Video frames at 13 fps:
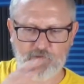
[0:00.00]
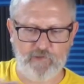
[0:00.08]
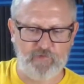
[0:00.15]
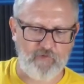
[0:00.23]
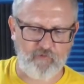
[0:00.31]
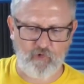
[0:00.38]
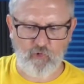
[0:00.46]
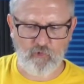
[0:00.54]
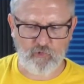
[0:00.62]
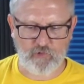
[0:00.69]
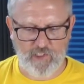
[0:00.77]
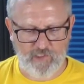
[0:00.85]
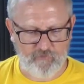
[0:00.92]
get this whole
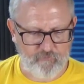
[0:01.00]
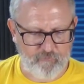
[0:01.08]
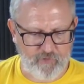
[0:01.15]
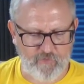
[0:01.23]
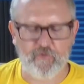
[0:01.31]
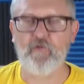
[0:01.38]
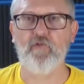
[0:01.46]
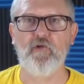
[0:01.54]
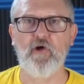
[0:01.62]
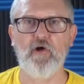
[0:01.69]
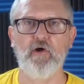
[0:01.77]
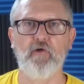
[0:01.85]
last bit of the song,